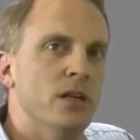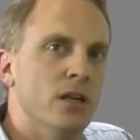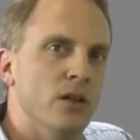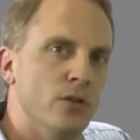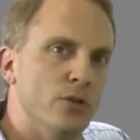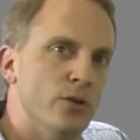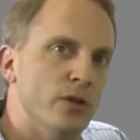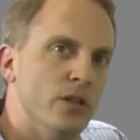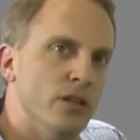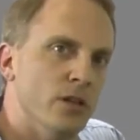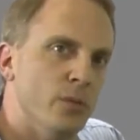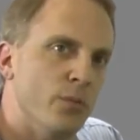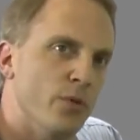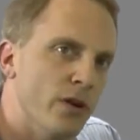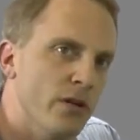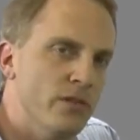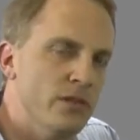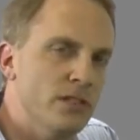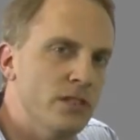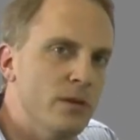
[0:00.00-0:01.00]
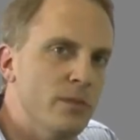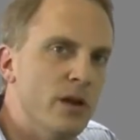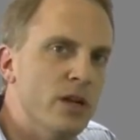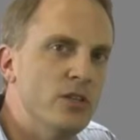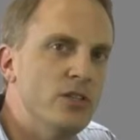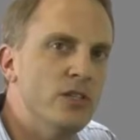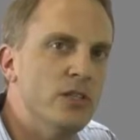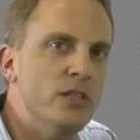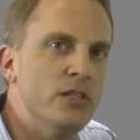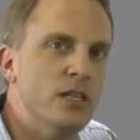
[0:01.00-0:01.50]
including the previously
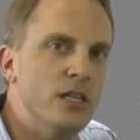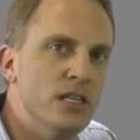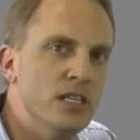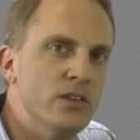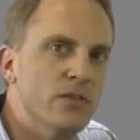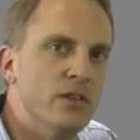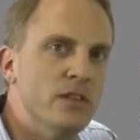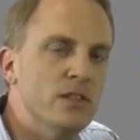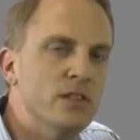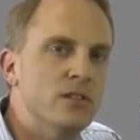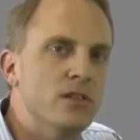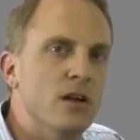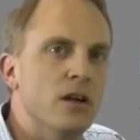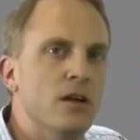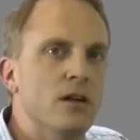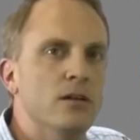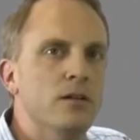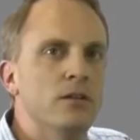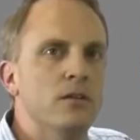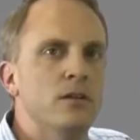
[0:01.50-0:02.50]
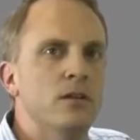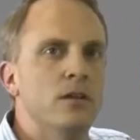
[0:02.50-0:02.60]
mentioned ease of install,